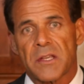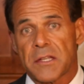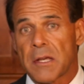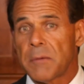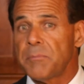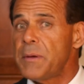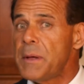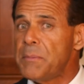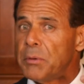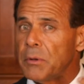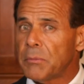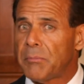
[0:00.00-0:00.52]
Some
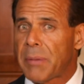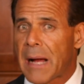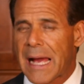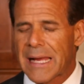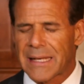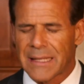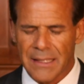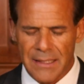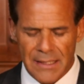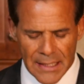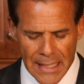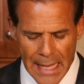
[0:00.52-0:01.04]
people
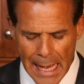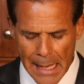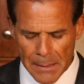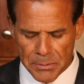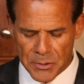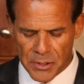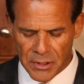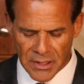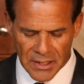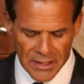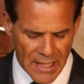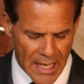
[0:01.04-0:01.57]
bite into the
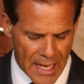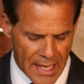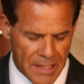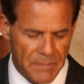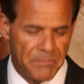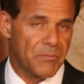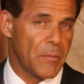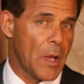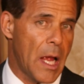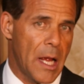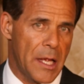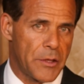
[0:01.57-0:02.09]
capsule at
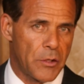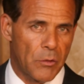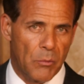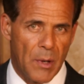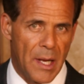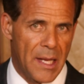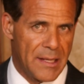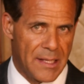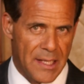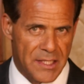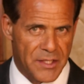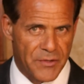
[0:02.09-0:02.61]
night. Either
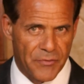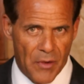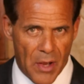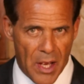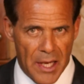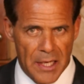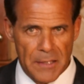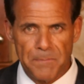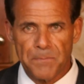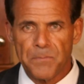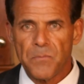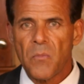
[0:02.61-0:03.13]
way, that's
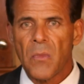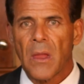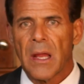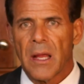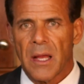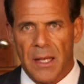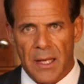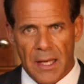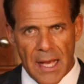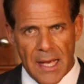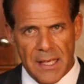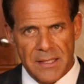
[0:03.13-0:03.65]
fine.
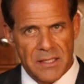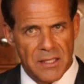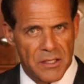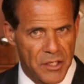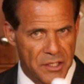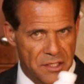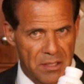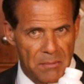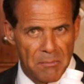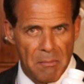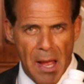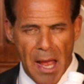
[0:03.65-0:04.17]
It has a,
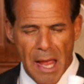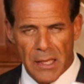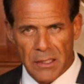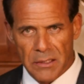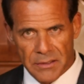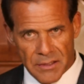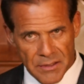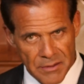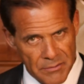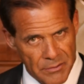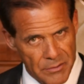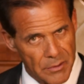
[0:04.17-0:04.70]
just a
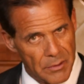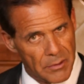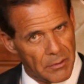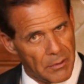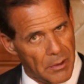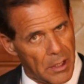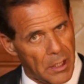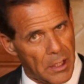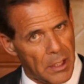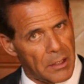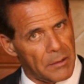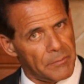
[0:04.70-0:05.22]
mild
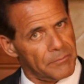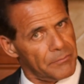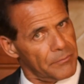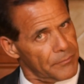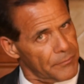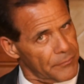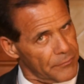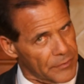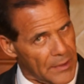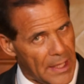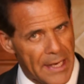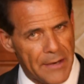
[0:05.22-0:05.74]
uh,
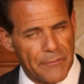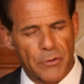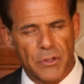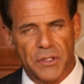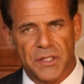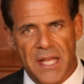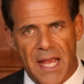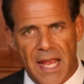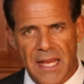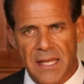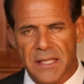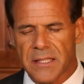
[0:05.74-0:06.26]
flavor
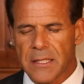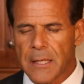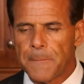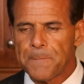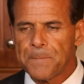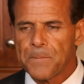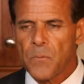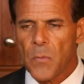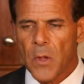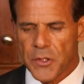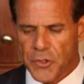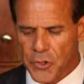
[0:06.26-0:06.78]
taste.
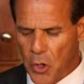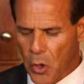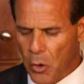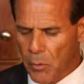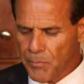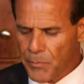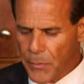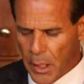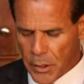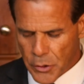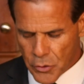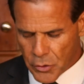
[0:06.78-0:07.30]

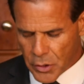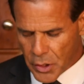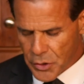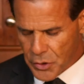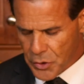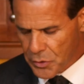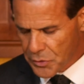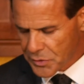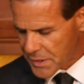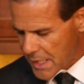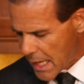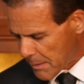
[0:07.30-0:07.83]
So you can
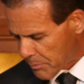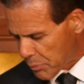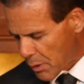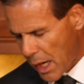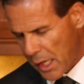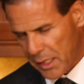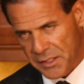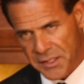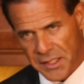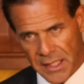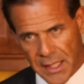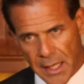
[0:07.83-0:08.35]
use that
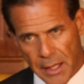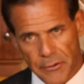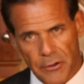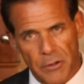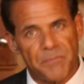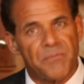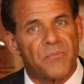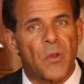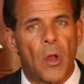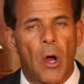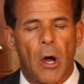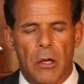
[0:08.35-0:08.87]
product together.
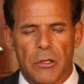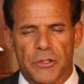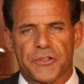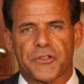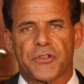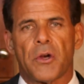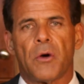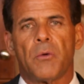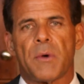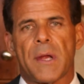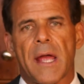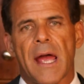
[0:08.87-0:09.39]

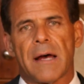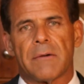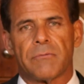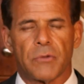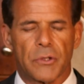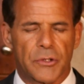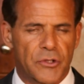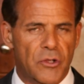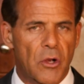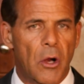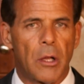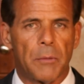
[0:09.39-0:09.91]
Also, we have
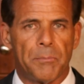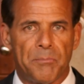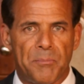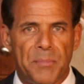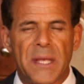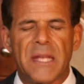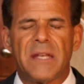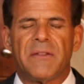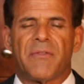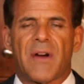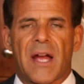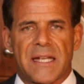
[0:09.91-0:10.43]
what's called
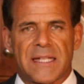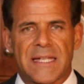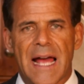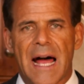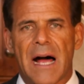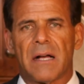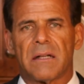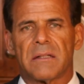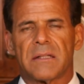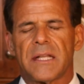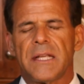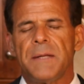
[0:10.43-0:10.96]
Beet
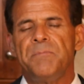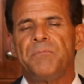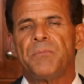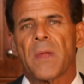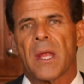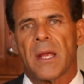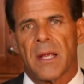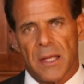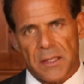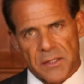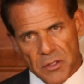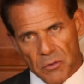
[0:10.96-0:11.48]
Vitality.
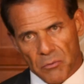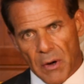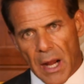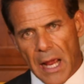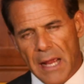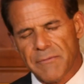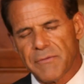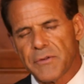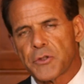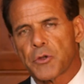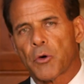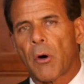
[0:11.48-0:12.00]
It's
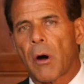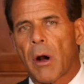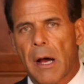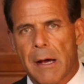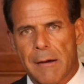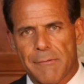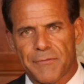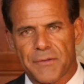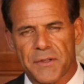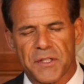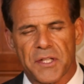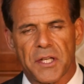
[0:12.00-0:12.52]
arriving to our
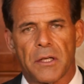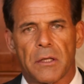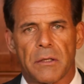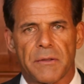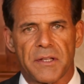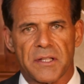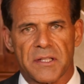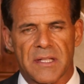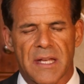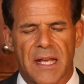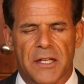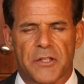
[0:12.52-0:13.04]
office here
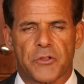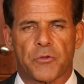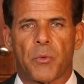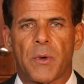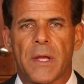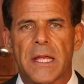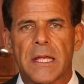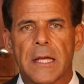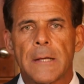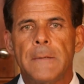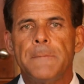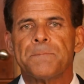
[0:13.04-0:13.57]
this next
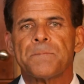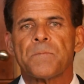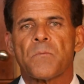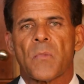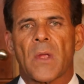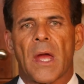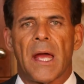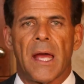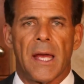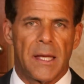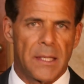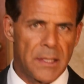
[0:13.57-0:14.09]
week
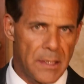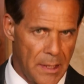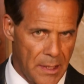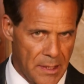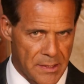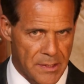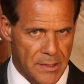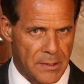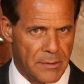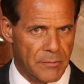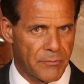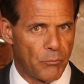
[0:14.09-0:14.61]
and
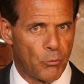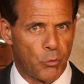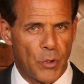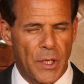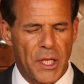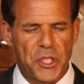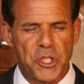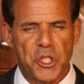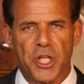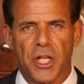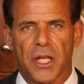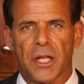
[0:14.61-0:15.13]
it's
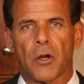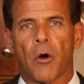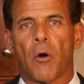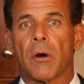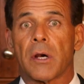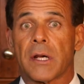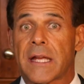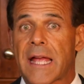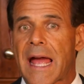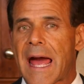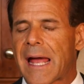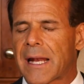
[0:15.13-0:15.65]
rich in
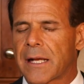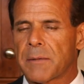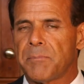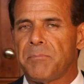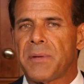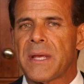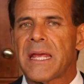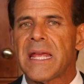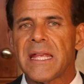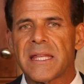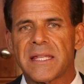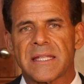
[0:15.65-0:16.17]
organic
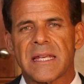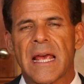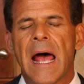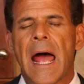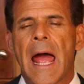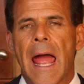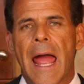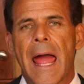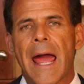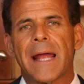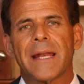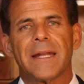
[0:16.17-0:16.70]
beets
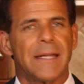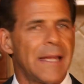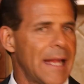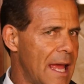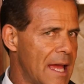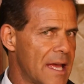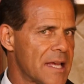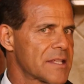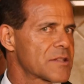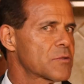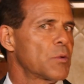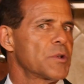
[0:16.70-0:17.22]
and it
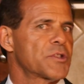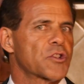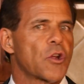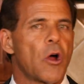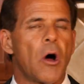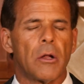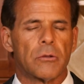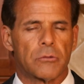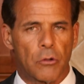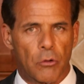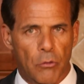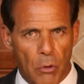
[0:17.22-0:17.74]
has what's
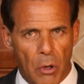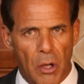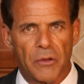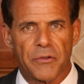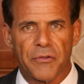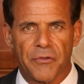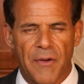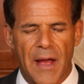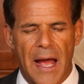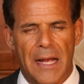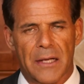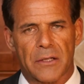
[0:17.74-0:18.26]
called
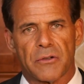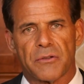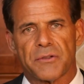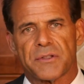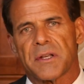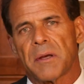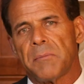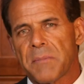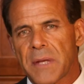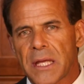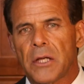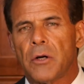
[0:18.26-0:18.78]
growth factors,
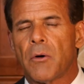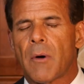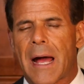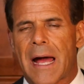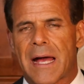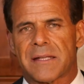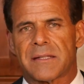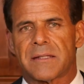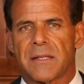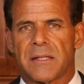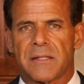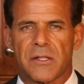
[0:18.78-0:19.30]
amino
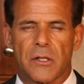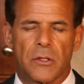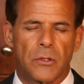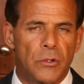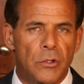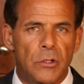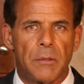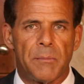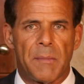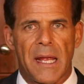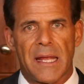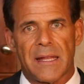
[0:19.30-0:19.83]
acids,
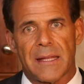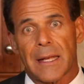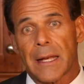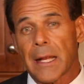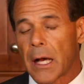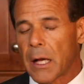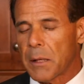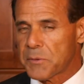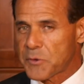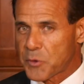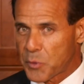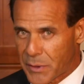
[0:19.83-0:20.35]
glutamine that
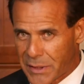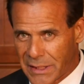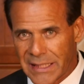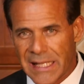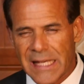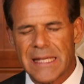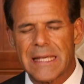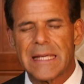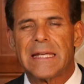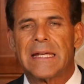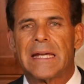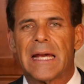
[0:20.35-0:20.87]
helps with
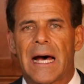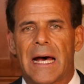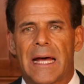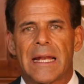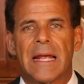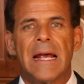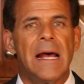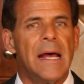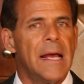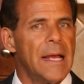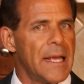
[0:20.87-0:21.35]
leaky gut.